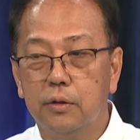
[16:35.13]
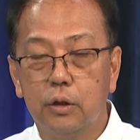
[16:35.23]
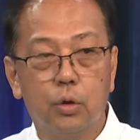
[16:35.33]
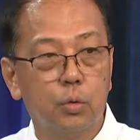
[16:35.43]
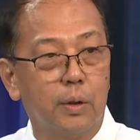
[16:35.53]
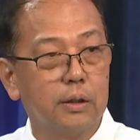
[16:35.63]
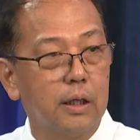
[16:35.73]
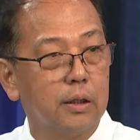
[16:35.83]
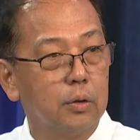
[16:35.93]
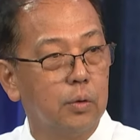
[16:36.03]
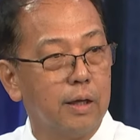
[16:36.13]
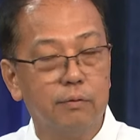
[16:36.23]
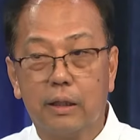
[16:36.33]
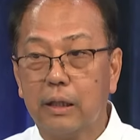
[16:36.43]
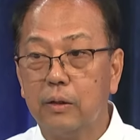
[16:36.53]
they don't want to have
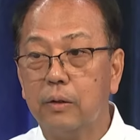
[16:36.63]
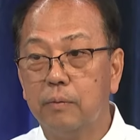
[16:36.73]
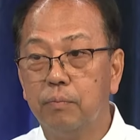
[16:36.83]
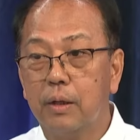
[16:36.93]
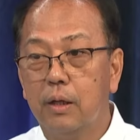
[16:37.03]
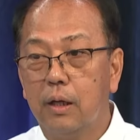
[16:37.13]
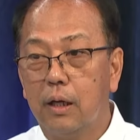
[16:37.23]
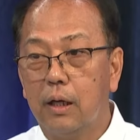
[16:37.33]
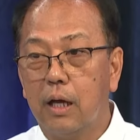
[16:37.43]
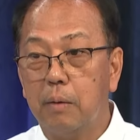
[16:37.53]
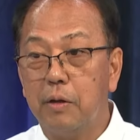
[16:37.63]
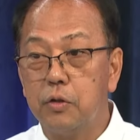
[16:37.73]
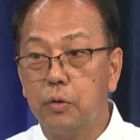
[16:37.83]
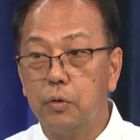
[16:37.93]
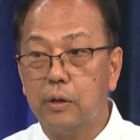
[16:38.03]
that ano
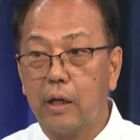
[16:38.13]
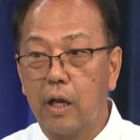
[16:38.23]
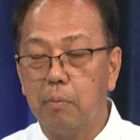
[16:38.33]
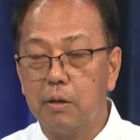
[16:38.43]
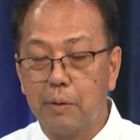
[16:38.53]
amnesty to the rebels.